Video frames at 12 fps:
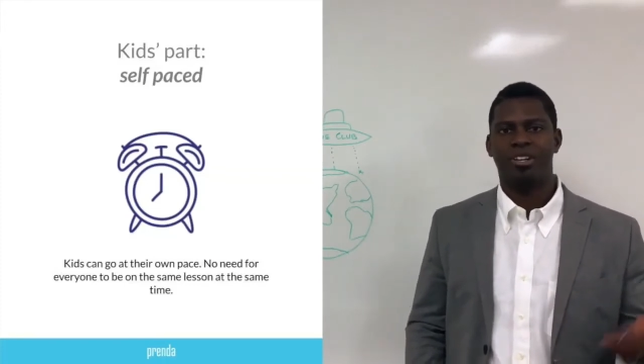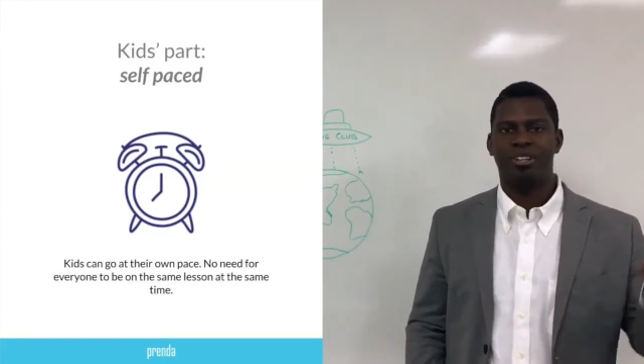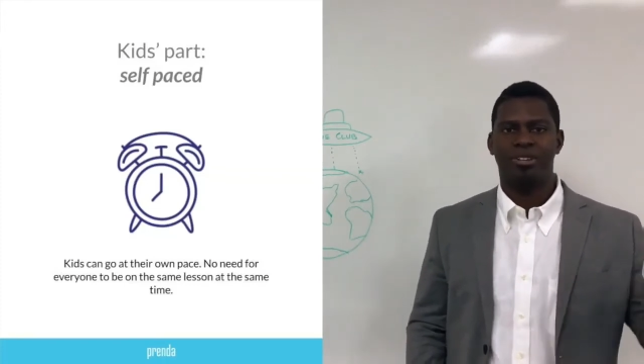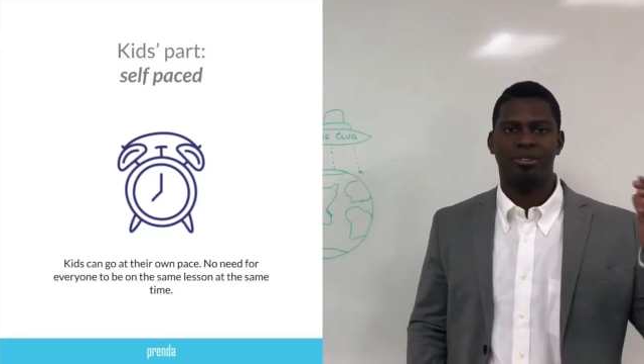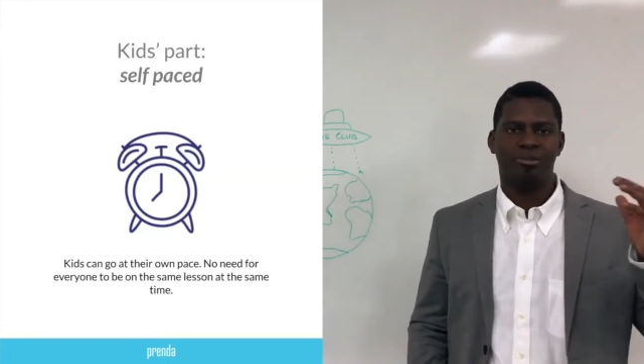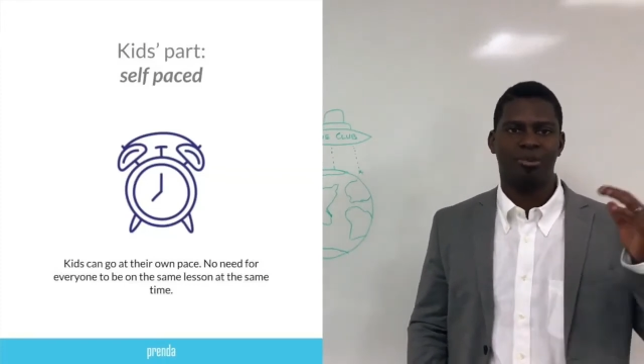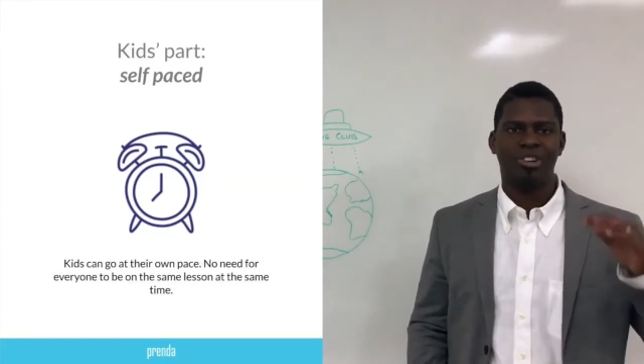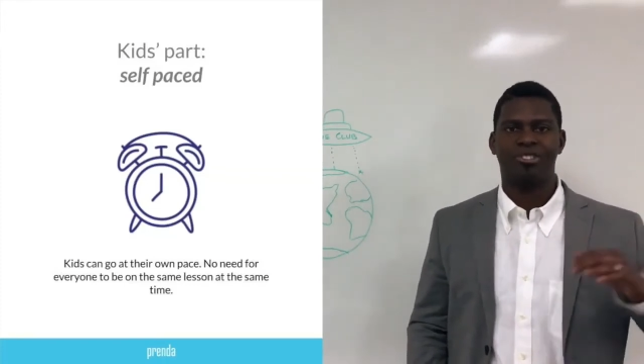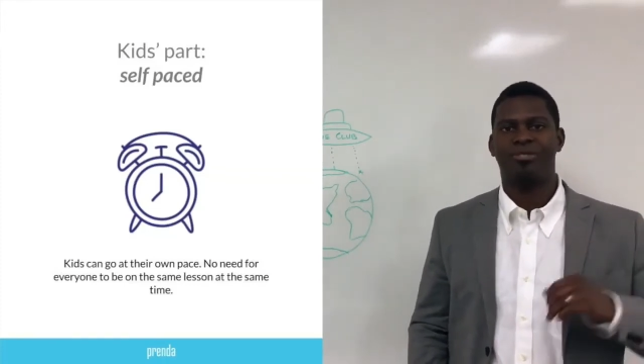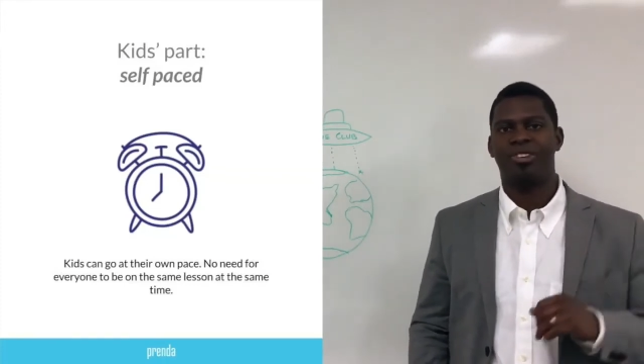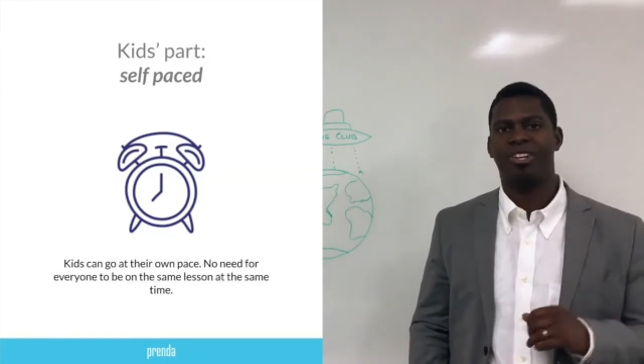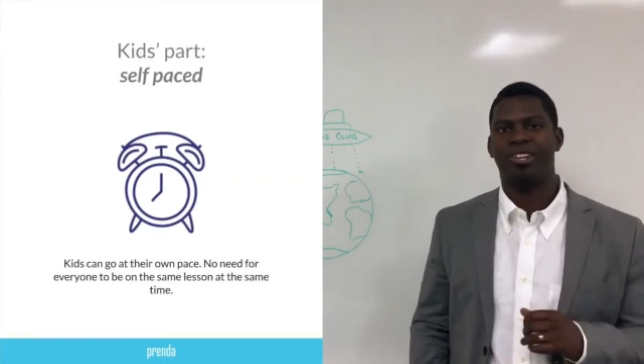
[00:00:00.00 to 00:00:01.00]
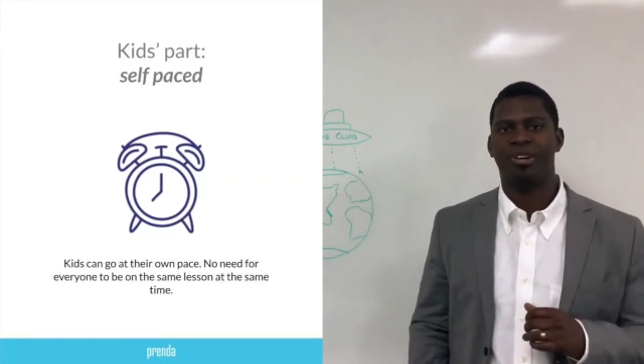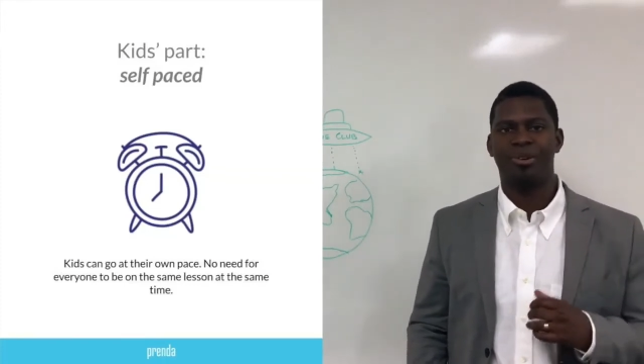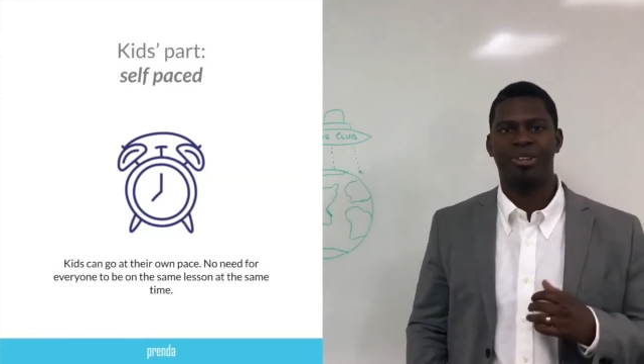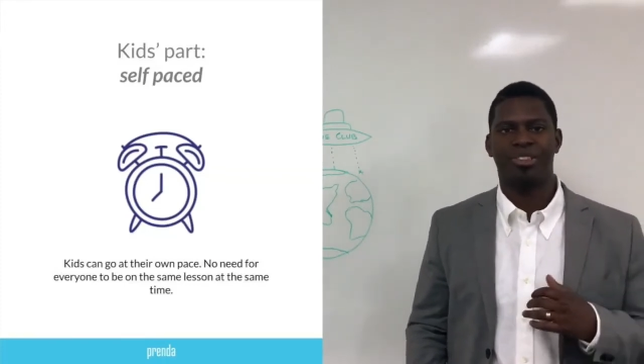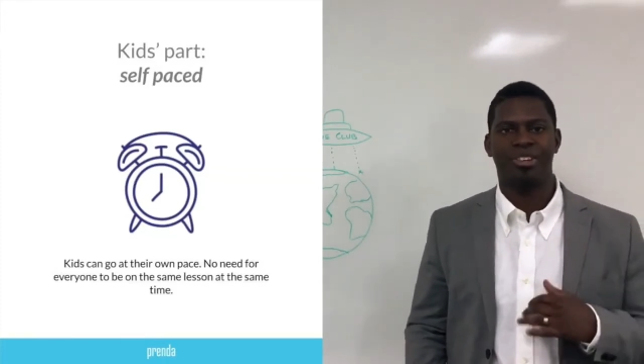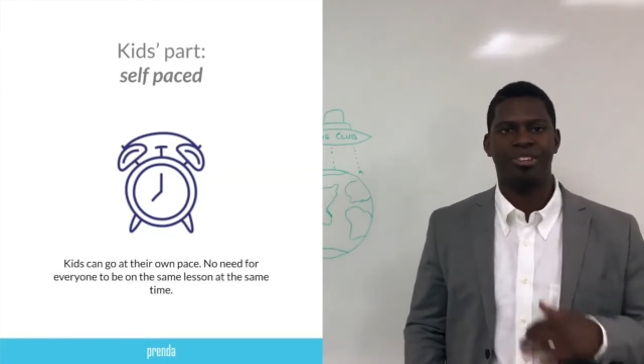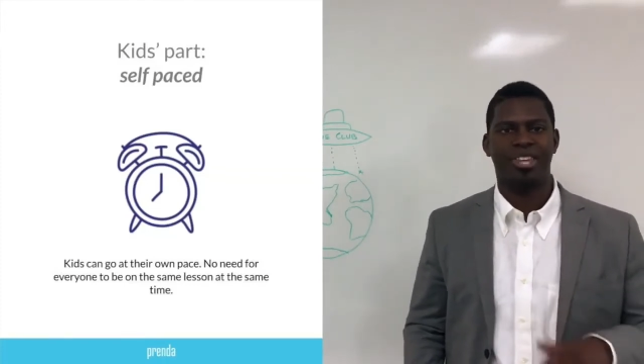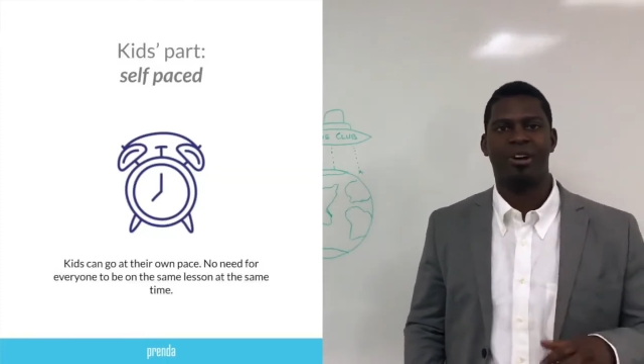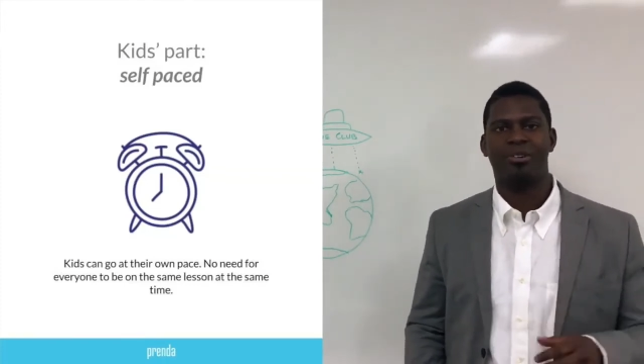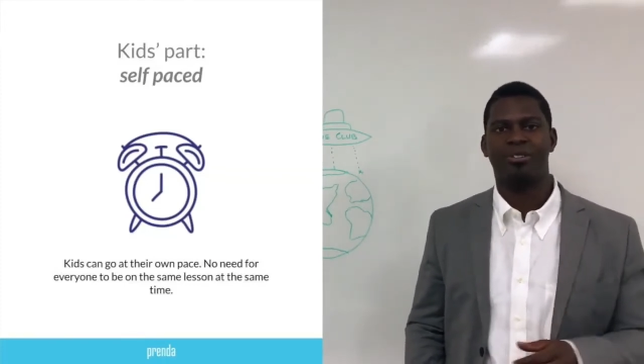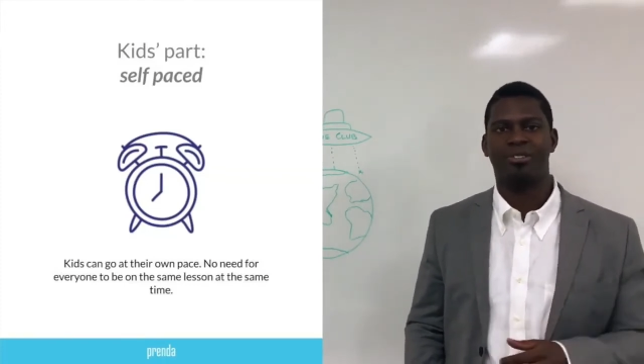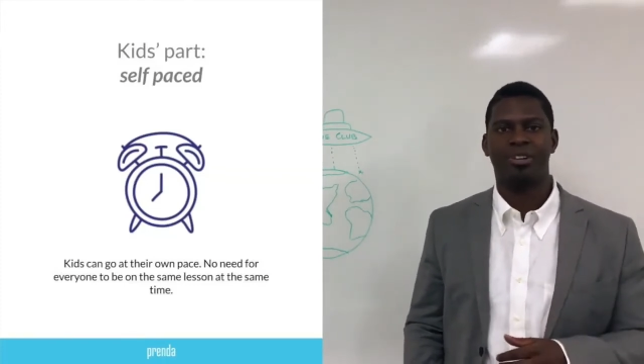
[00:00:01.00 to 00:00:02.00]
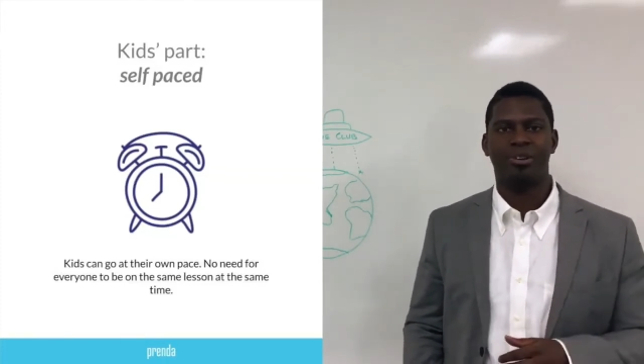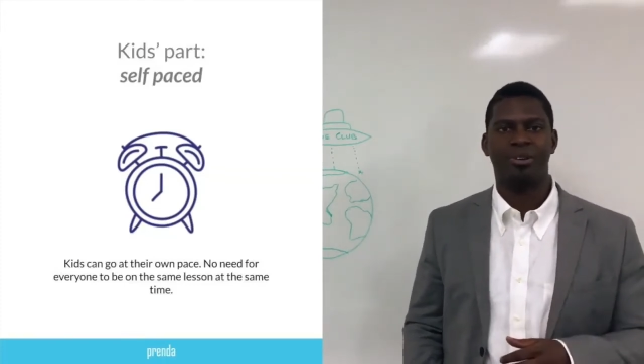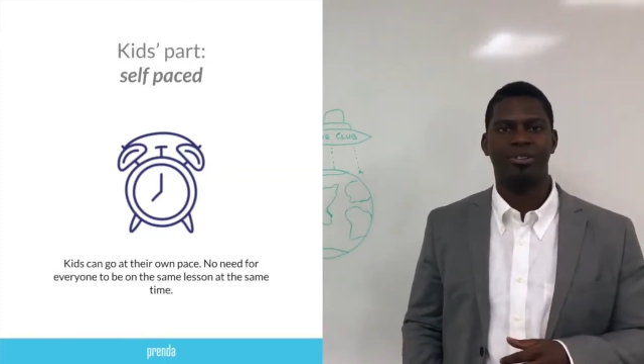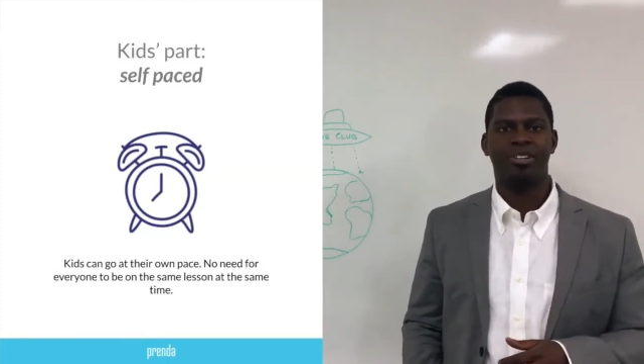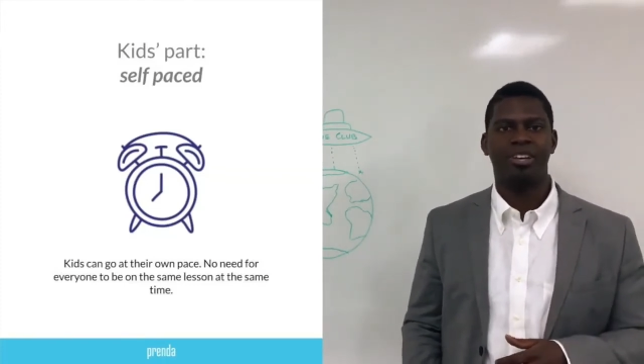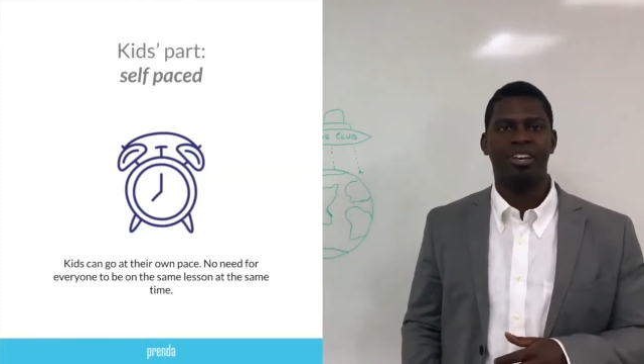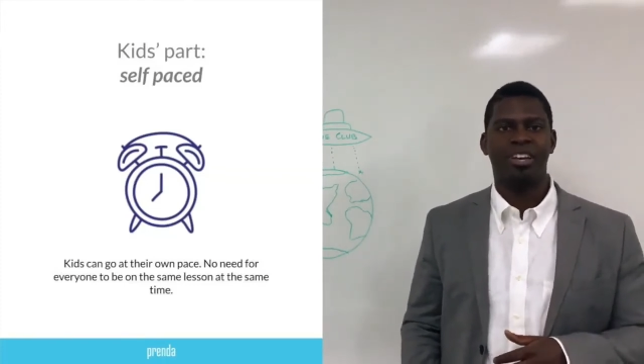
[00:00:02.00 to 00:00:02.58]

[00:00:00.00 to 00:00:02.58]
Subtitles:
you've watched the video and done the hour of code,